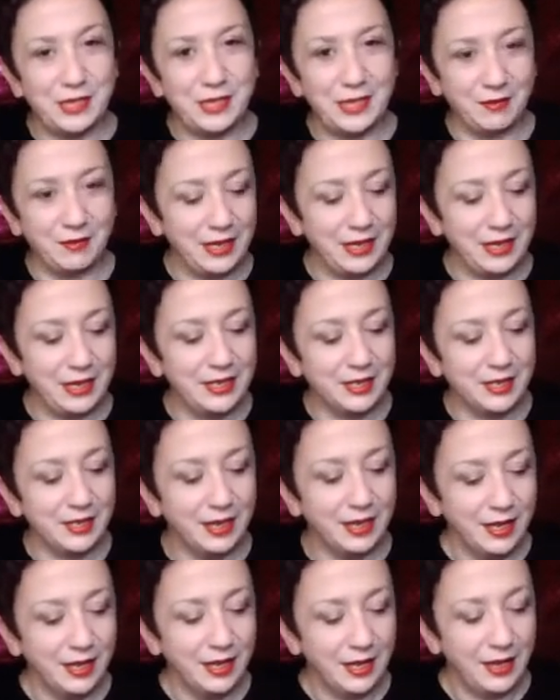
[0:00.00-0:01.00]
It's lovely to
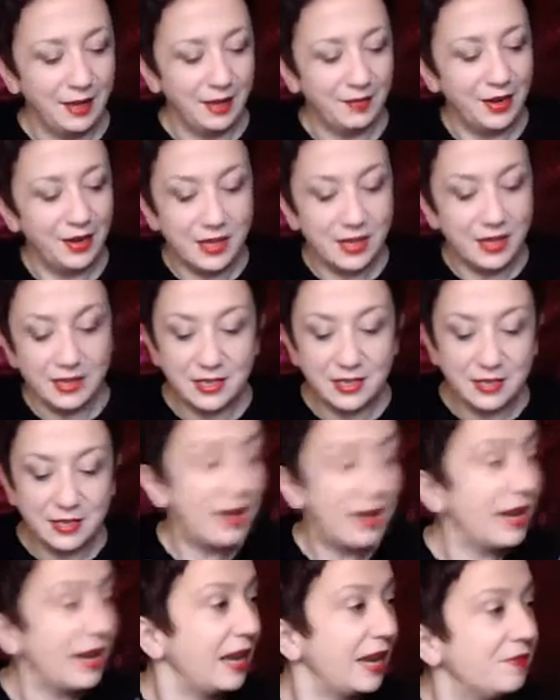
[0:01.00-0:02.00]
have a nice
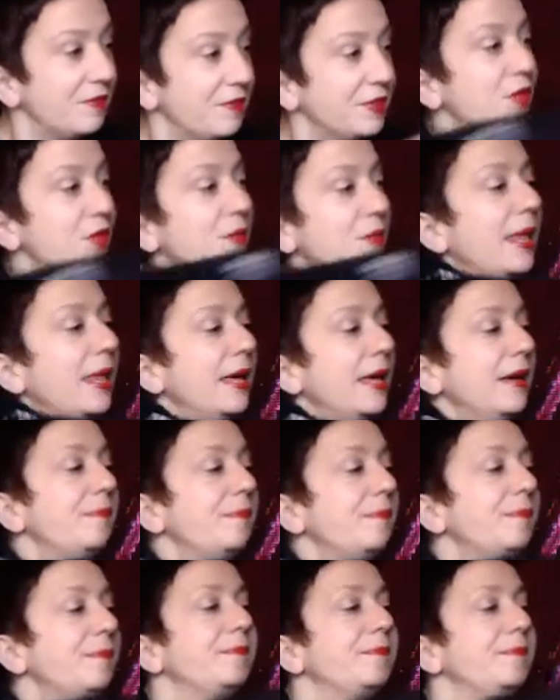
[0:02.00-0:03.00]
smell of lavender in there.